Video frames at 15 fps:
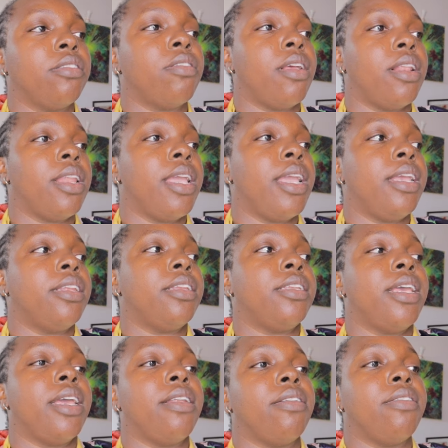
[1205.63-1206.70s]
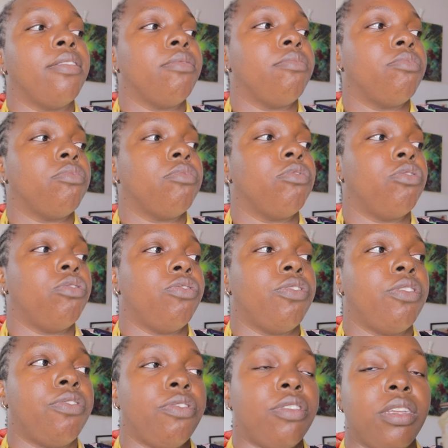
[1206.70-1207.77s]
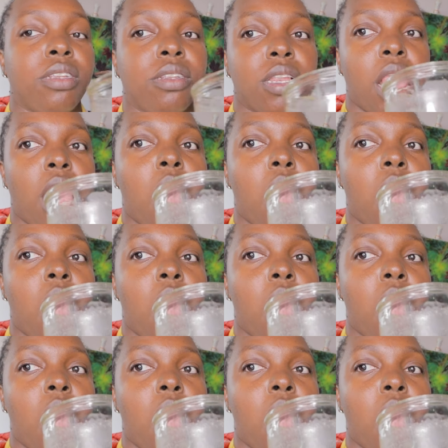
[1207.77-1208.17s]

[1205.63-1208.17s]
so I'll eat 10 to 15